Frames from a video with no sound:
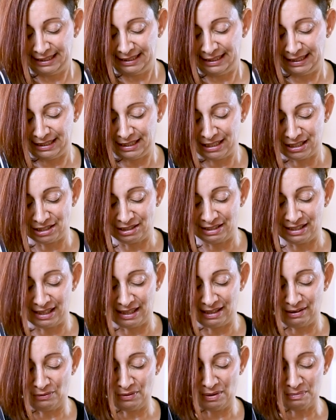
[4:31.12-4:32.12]
Let's try
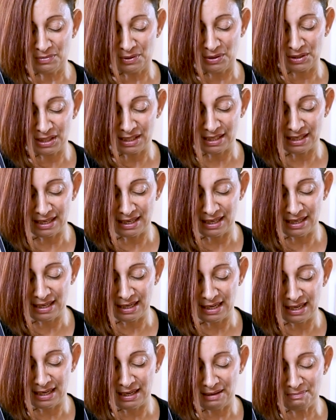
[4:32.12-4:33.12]
that one more
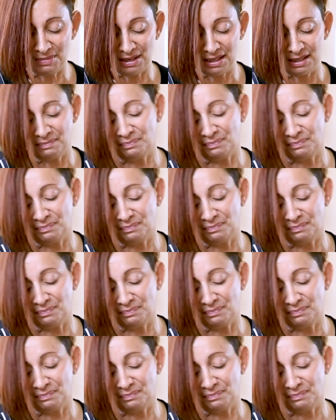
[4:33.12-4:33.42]
time.